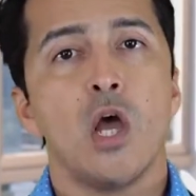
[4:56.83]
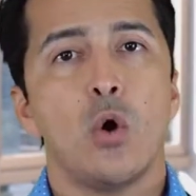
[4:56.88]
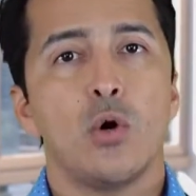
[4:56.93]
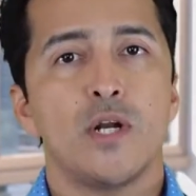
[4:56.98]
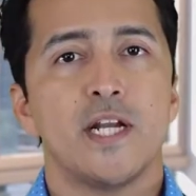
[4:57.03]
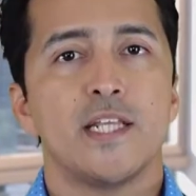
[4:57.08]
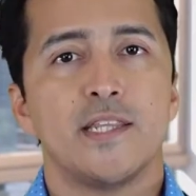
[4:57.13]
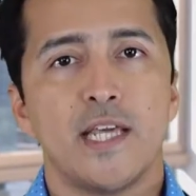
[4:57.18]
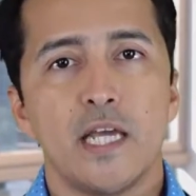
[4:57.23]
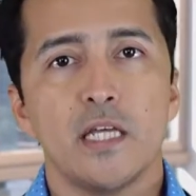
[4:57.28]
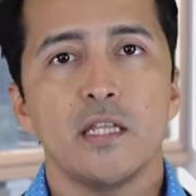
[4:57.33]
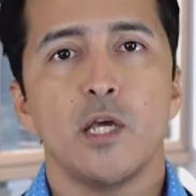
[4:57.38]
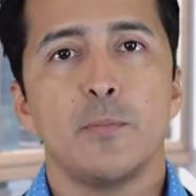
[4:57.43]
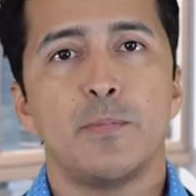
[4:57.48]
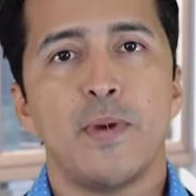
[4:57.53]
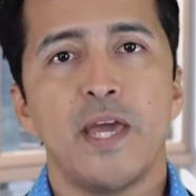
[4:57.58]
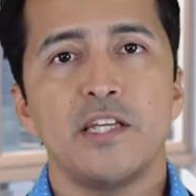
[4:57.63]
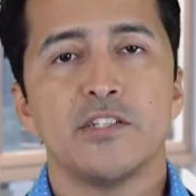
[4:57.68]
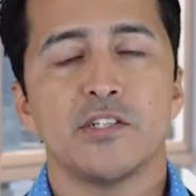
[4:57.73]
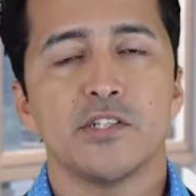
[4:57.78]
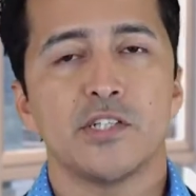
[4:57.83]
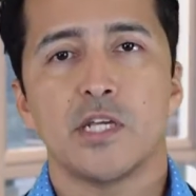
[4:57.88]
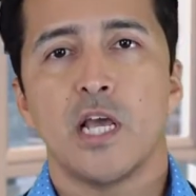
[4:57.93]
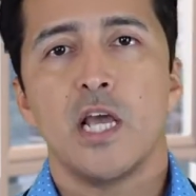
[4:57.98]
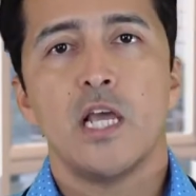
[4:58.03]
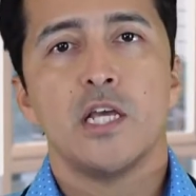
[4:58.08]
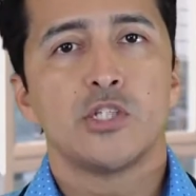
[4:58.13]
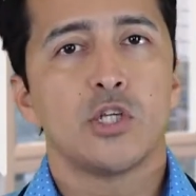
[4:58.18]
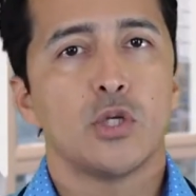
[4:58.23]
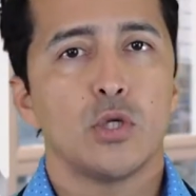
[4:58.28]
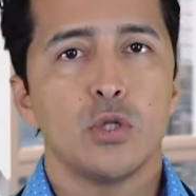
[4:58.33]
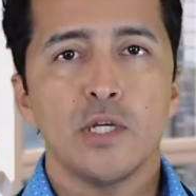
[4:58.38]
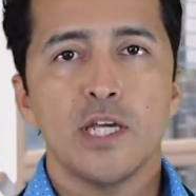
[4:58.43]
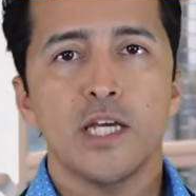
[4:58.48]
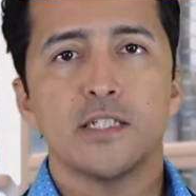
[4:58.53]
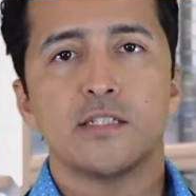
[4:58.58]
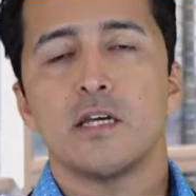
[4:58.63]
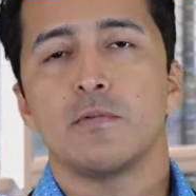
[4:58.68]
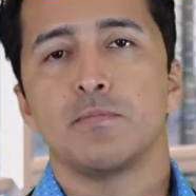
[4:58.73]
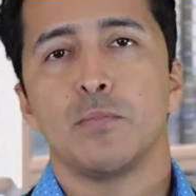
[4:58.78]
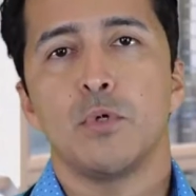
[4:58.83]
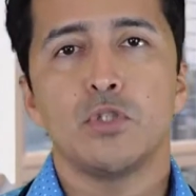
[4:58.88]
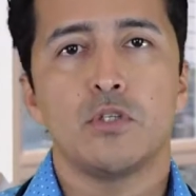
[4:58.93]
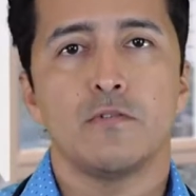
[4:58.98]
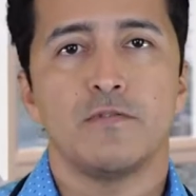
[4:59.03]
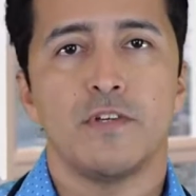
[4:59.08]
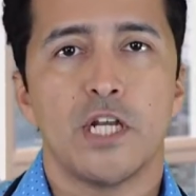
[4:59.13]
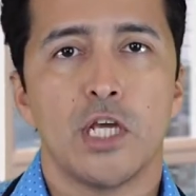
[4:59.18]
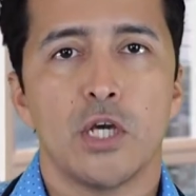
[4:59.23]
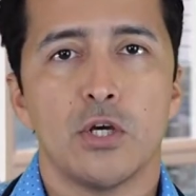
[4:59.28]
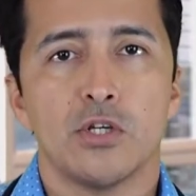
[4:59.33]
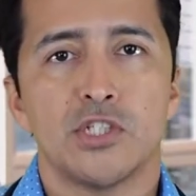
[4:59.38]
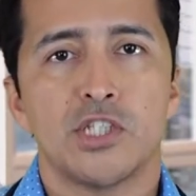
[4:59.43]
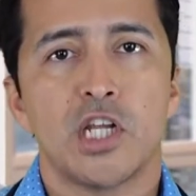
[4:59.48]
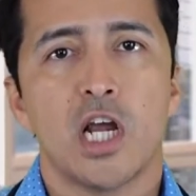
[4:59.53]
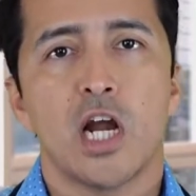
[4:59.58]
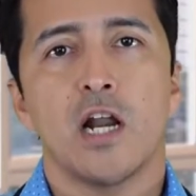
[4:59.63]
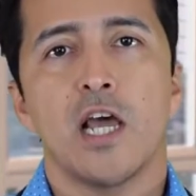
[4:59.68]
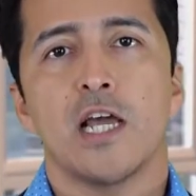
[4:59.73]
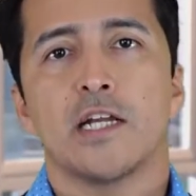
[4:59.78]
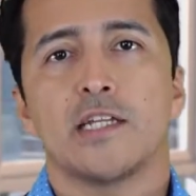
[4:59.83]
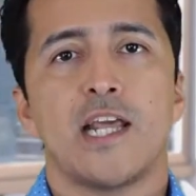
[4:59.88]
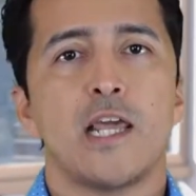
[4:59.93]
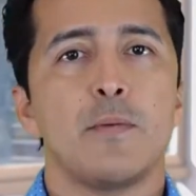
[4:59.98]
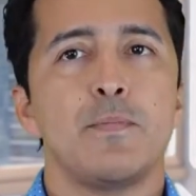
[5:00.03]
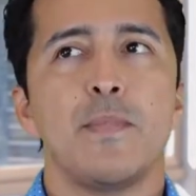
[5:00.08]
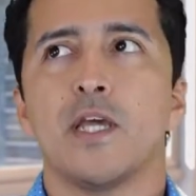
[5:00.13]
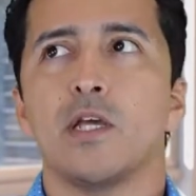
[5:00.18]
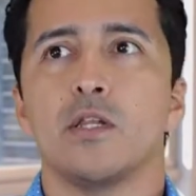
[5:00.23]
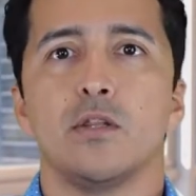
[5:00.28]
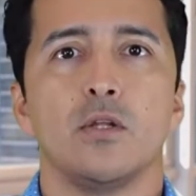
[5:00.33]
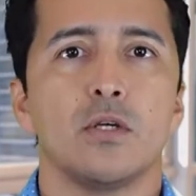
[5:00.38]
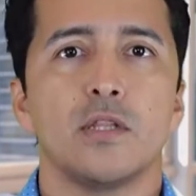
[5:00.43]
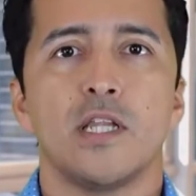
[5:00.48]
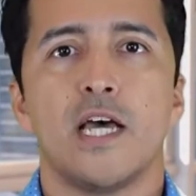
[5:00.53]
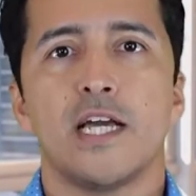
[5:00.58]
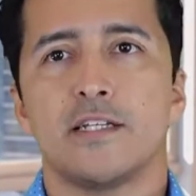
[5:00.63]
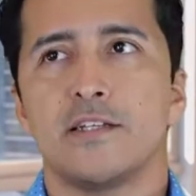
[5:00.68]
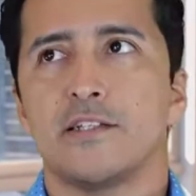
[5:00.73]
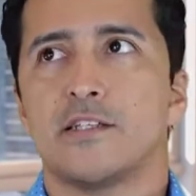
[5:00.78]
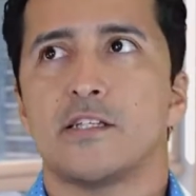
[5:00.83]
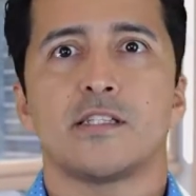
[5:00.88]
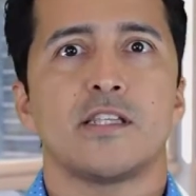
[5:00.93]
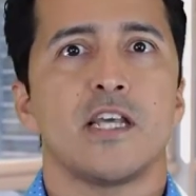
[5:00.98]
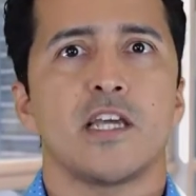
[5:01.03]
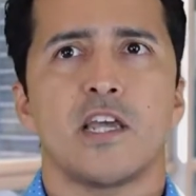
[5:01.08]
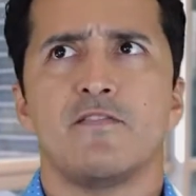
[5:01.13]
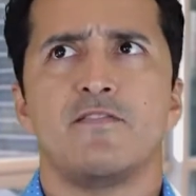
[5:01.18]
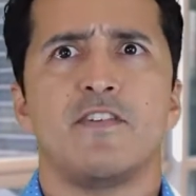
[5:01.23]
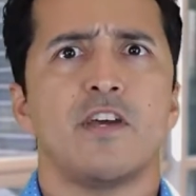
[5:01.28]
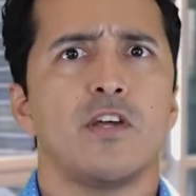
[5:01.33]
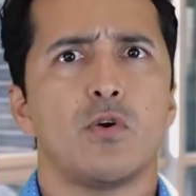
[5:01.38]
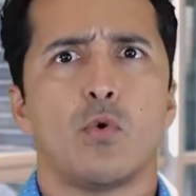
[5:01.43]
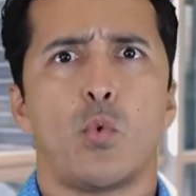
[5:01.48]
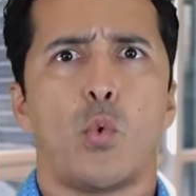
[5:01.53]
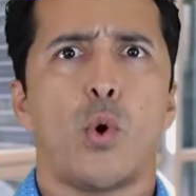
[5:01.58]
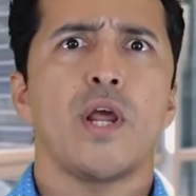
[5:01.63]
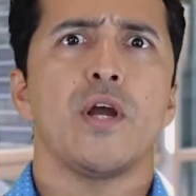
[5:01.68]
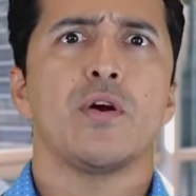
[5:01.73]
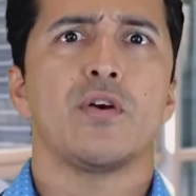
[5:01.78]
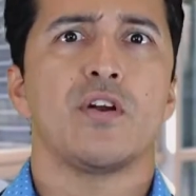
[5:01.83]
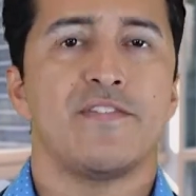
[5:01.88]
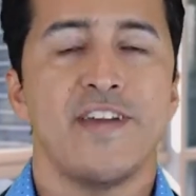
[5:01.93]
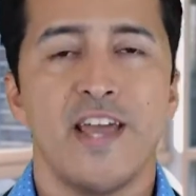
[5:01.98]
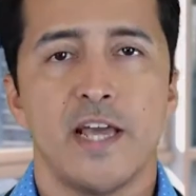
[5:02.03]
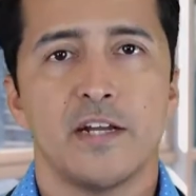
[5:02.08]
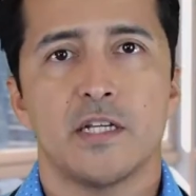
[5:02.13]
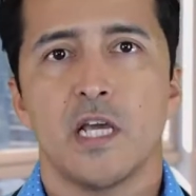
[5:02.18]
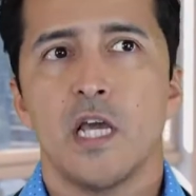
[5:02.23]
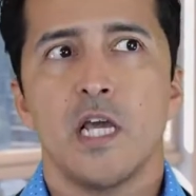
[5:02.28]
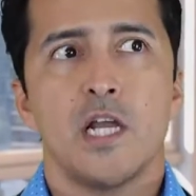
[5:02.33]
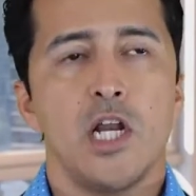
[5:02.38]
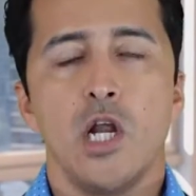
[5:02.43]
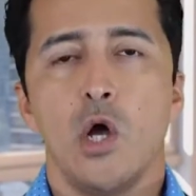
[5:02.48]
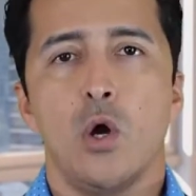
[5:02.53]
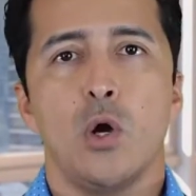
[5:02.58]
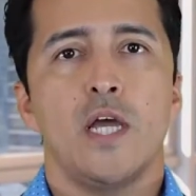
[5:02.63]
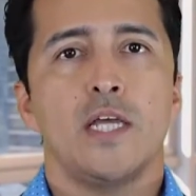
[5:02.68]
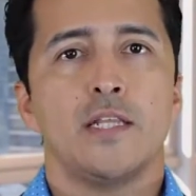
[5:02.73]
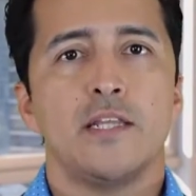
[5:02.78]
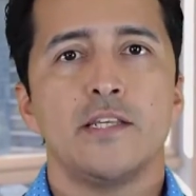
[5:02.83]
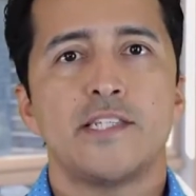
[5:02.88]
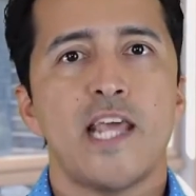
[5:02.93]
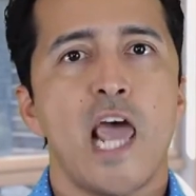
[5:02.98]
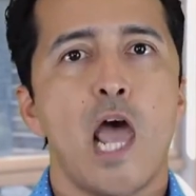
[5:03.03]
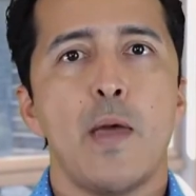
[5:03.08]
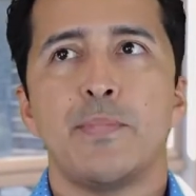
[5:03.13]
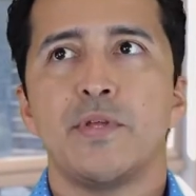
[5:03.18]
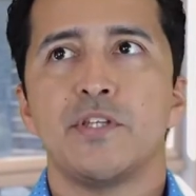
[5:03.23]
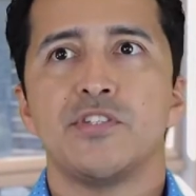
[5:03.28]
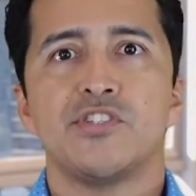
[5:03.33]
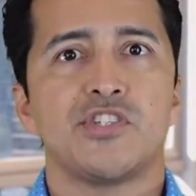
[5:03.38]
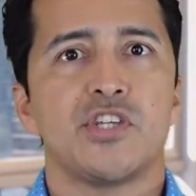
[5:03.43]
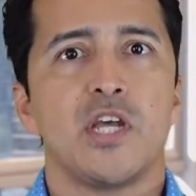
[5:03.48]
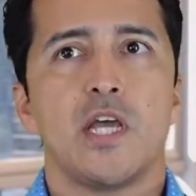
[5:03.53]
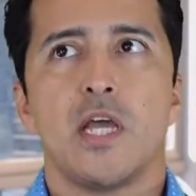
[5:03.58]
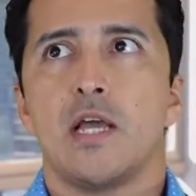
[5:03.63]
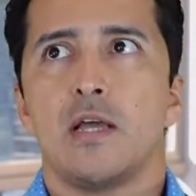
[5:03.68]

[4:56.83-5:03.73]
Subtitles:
on a daily basis. So you look at some YouTube videos, they make it look like this is like a very rare event. No, this happens